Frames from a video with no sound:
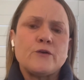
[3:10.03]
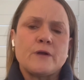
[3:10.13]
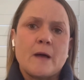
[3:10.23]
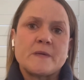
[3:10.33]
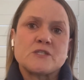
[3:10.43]
you
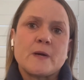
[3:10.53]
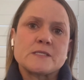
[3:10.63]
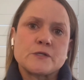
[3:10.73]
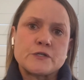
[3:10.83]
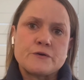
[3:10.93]
come into our
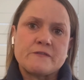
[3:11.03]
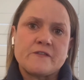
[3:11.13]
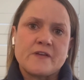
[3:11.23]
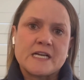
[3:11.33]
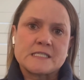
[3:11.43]
surgery
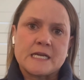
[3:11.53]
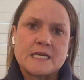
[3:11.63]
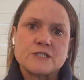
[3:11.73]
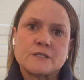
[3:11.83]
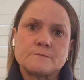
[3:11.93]
for
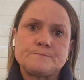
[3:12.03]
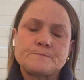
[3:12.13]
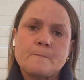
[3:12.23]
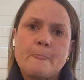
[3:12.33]
vaccination.